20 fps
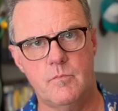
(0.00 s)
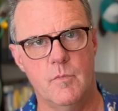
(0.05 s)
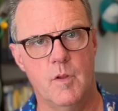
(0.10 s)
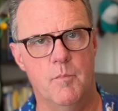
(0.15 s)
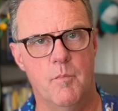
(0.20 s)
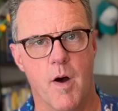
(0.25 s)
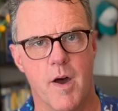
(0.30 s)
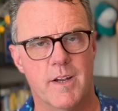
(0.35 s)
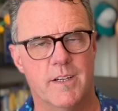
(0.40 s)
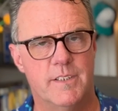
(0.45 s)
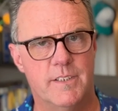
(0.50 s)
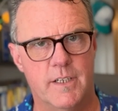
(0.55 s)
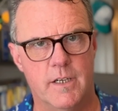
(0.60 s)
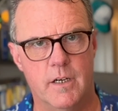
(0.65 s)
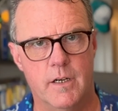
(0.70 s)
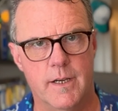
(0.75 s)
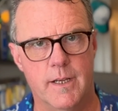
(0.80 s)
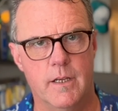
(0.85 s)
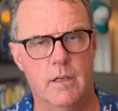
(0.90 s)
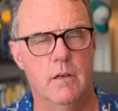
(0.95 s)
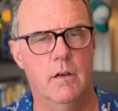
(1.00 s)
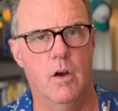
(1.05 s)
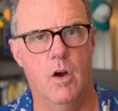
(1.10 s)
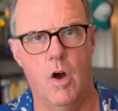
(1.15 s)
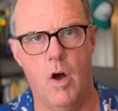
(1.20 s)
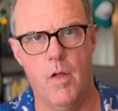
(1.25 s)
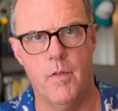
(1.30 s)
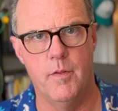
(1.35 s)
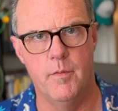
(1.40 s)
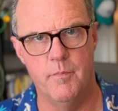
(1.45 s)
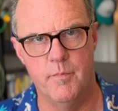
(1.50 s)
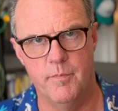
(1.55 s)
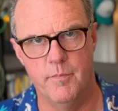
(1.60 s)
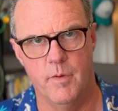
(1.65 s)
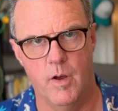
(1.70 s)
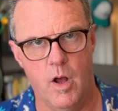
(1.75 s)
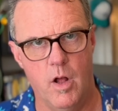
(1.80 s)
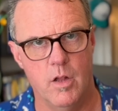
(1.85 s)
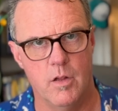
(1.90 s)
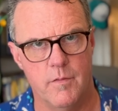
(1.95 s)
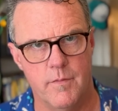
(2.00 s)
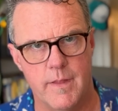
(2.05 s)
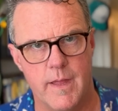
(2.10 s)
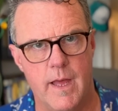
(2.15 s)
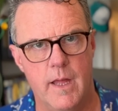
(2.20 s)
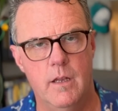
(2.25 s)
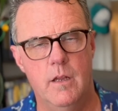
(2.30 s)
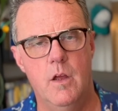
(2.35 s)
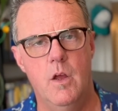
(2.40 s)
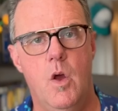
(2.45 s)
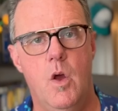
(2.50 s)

monetary, all of that,